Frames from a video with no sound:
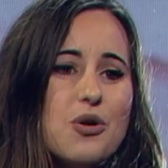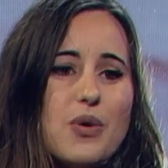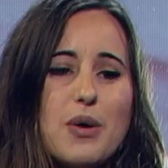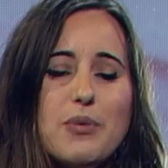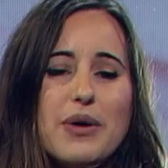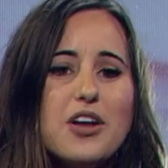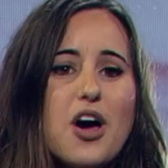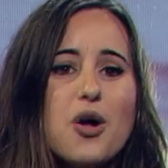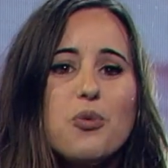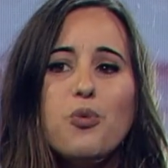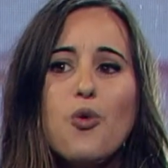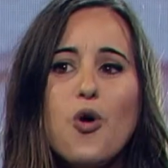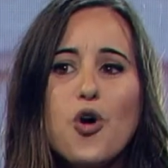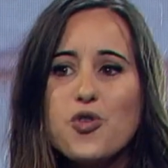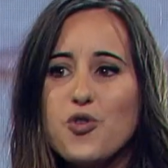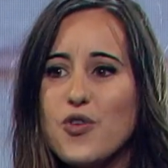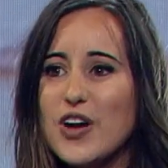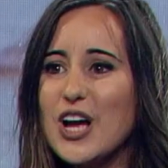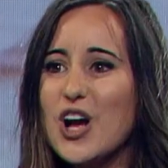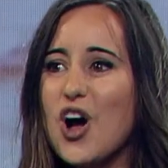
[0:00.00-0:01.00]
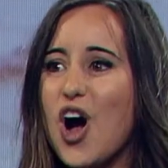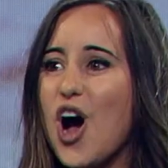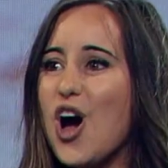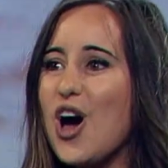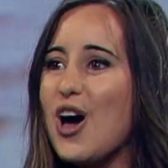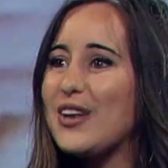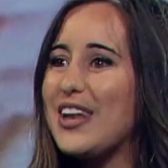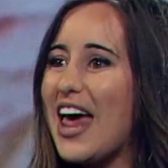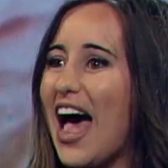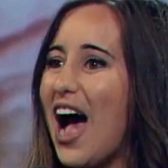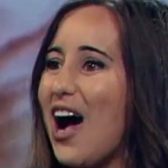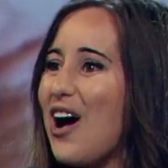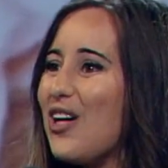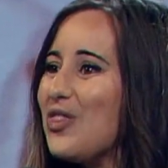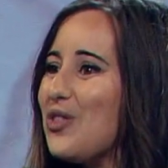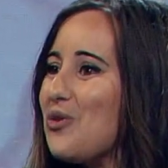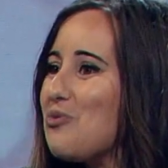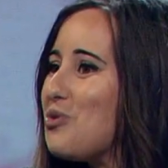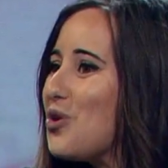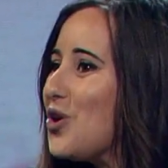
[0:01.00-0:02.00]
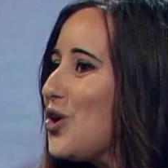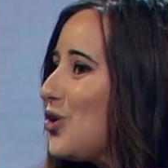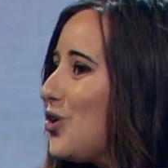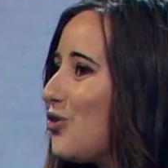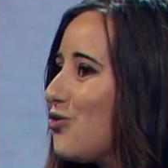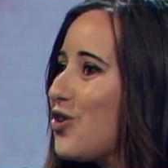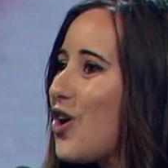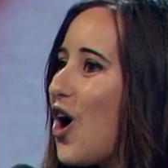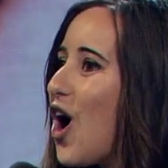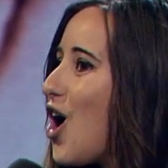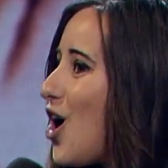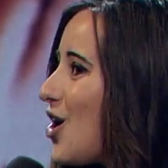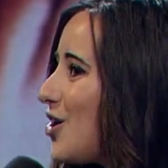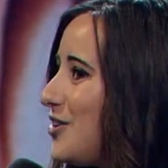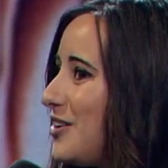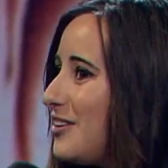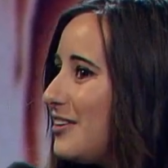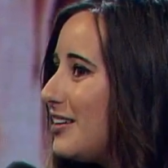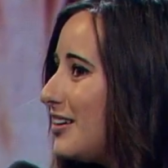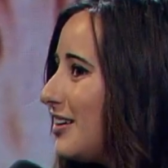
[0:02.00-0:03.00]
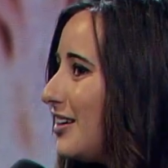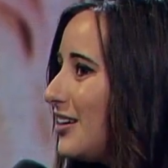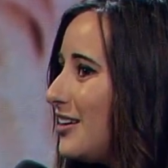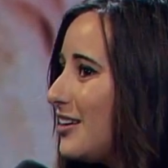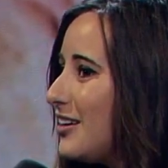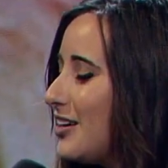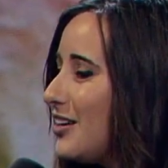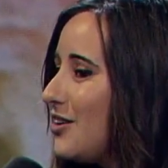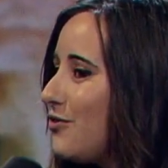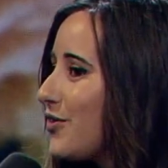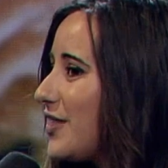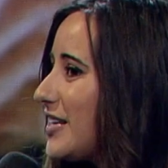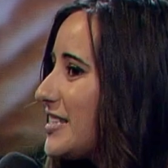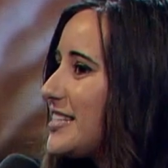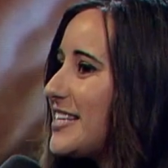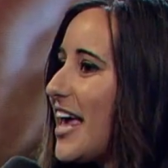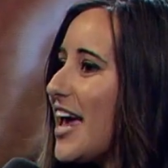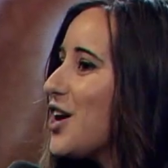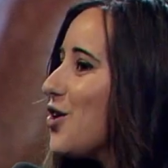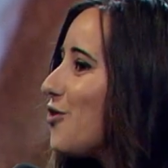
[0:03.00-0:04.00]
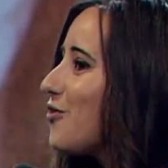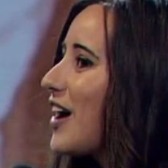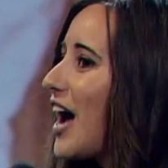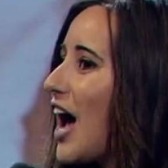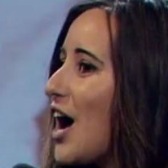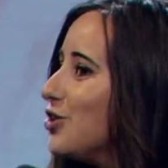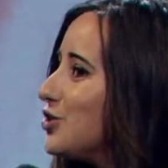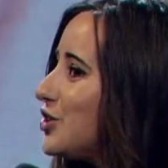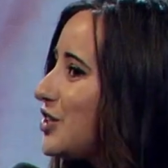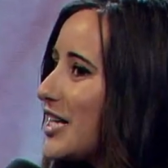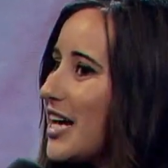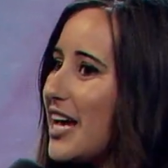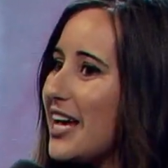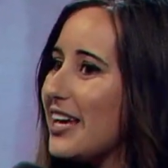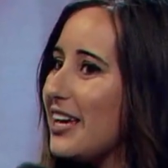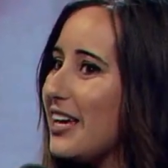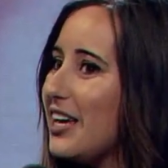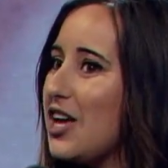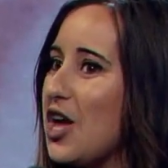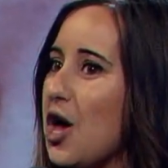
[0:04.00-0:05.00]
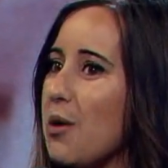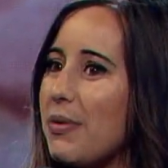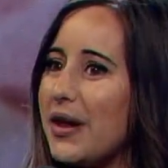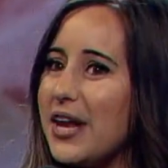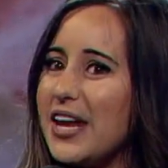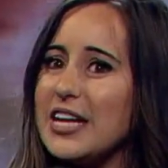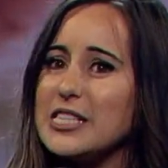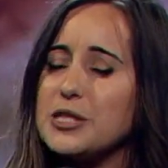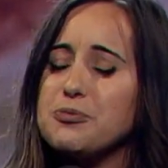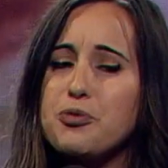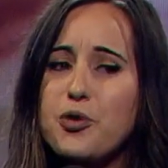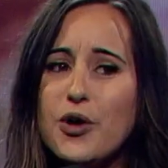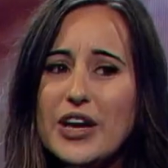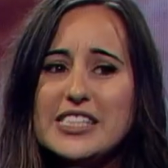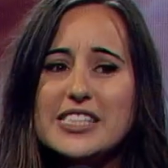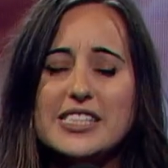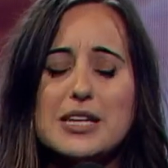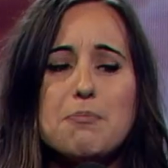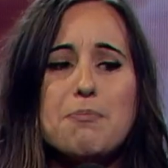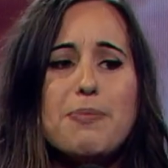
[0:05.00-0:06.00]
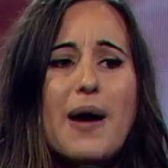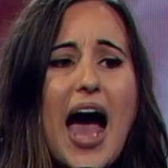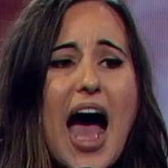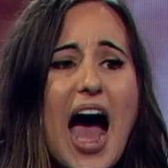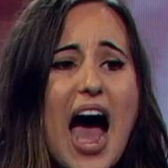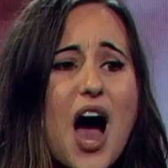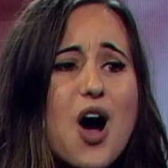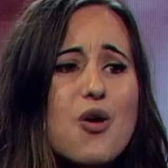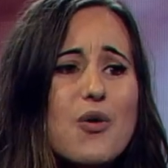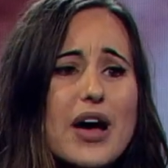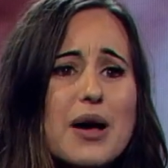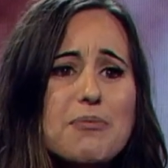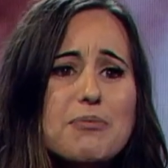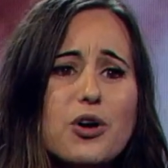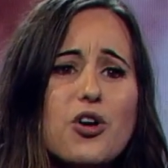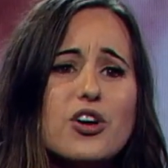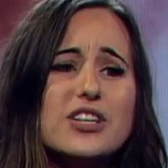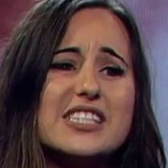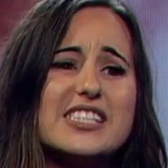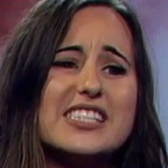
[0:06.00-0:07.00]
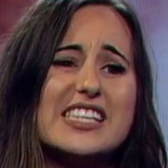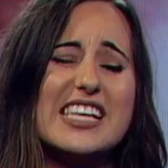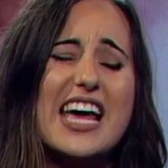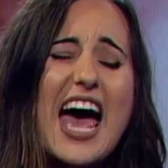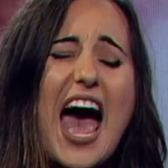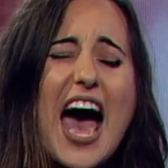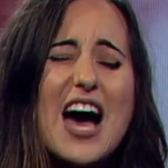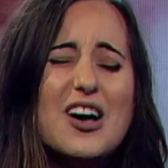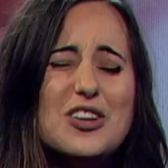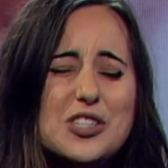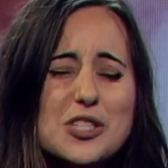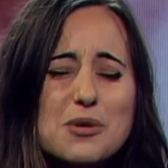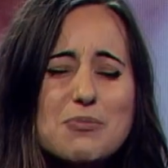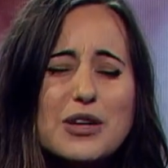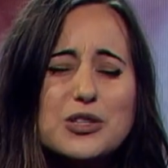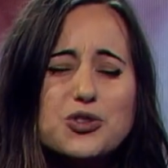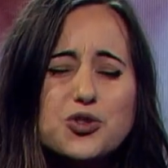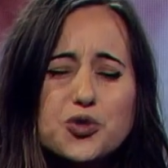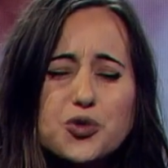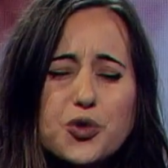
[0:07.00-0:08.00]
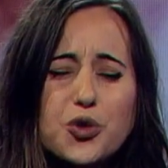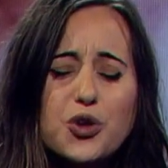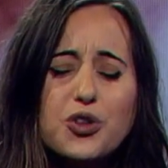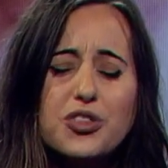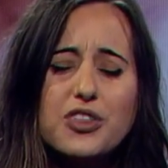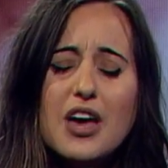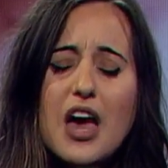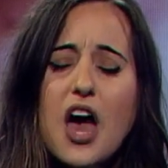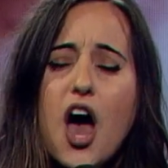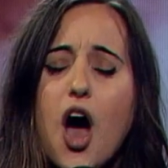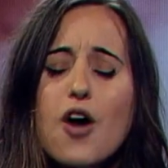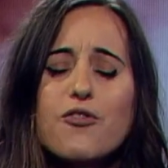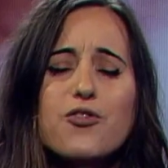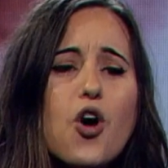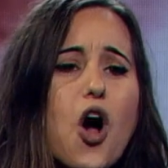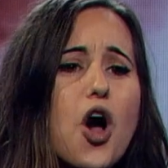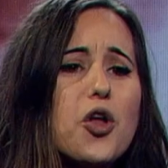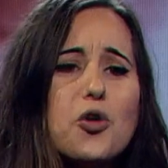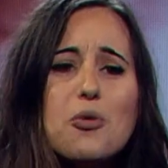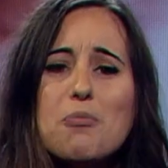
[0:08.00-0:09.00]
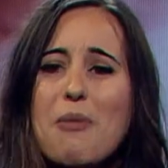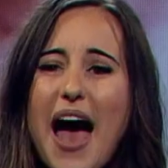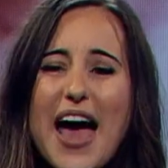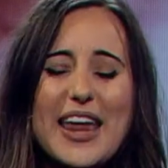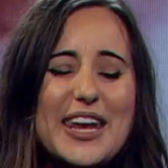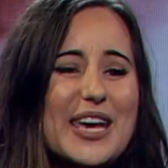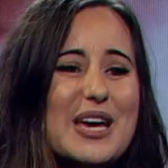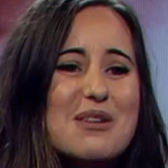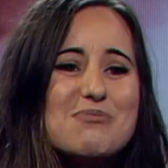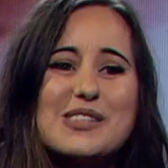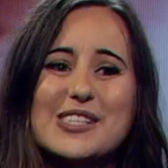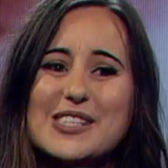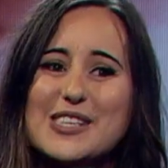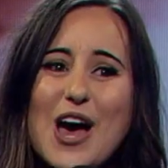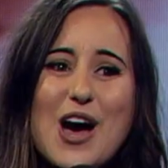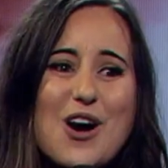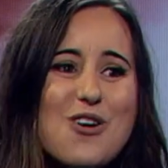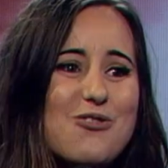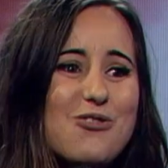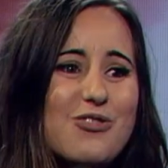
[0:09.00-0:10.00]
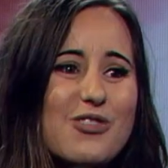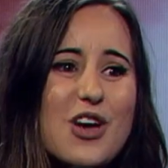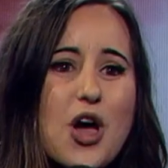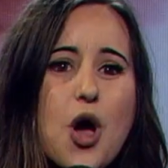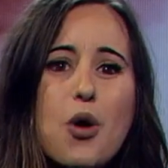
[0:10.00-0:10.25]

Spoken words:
Where we're not watering God down the word of God for the sake of culture, but it is preached in power because it's the ultimate truth of God Almighty himself.